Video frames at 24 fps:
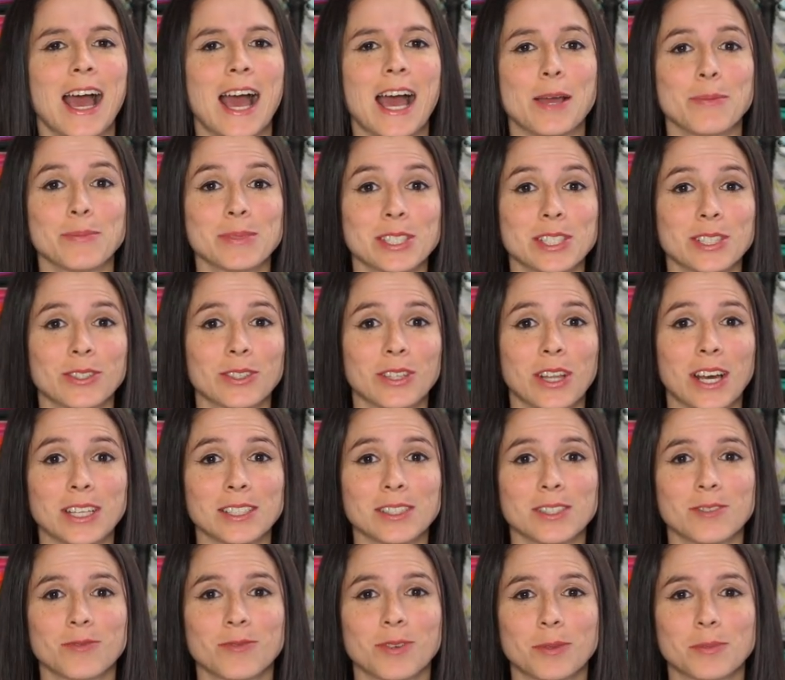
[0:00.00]
I'm Sarah
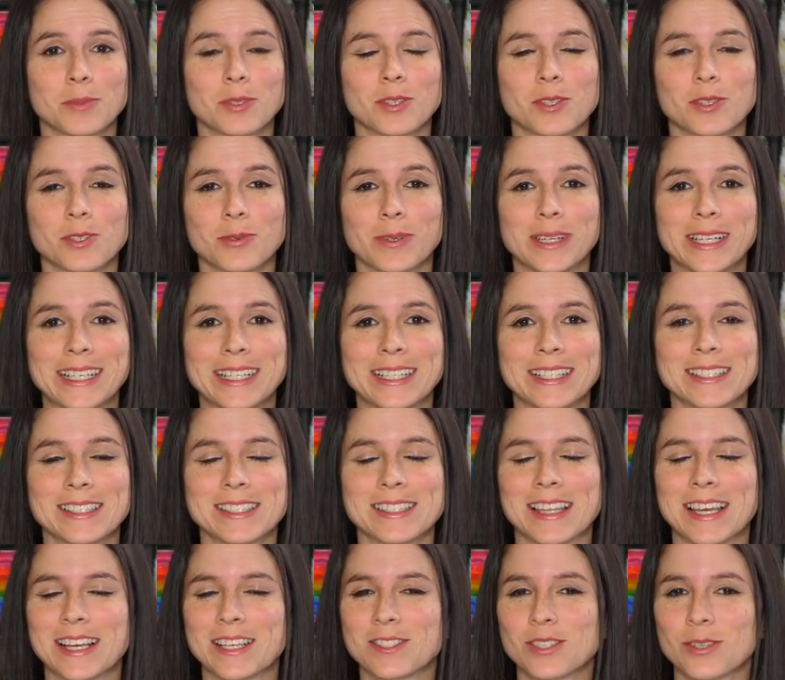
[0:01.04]
Lawson from Sew
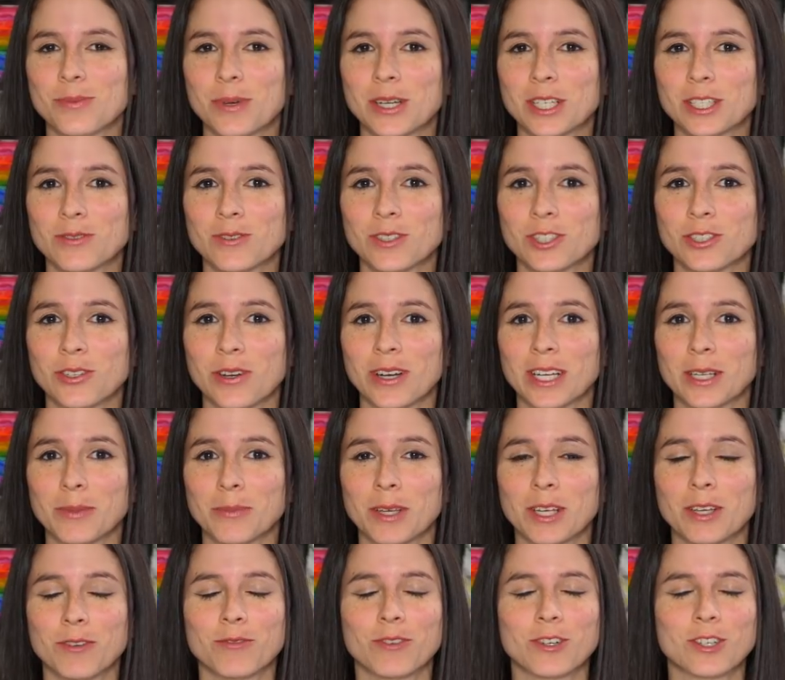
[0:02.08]
Sweetness. Thanks so much for joining
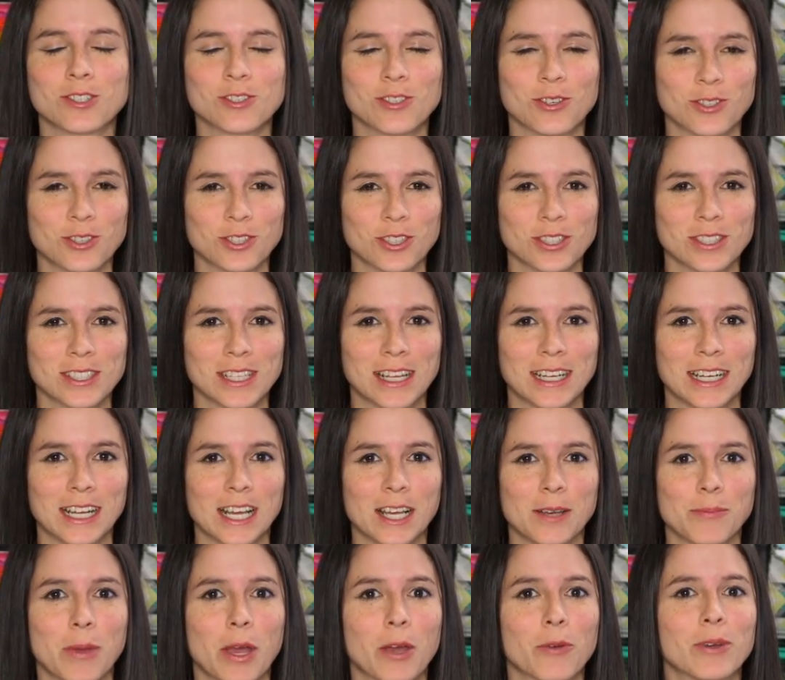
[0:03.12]
me for Sewcial
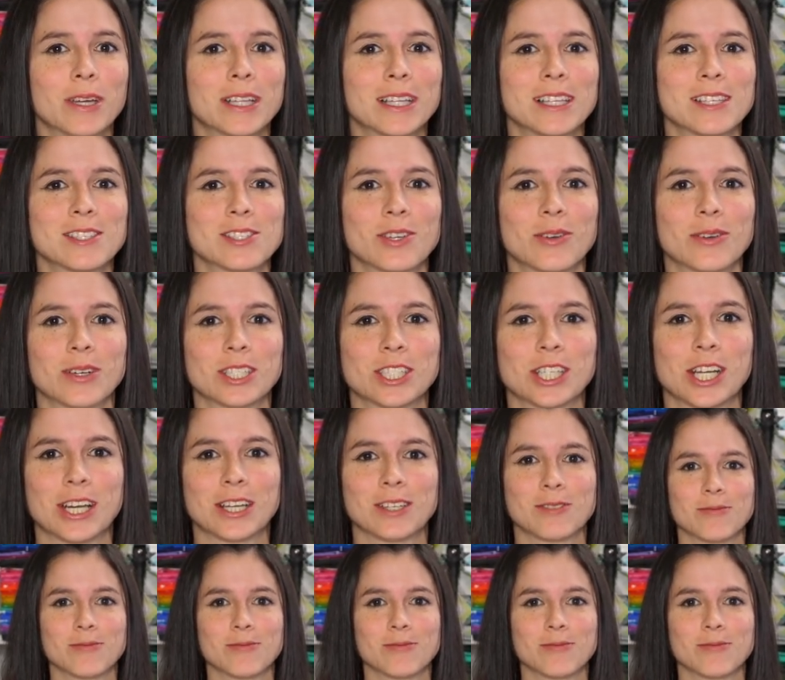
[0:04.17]
Sunday, my weekly sewing channel.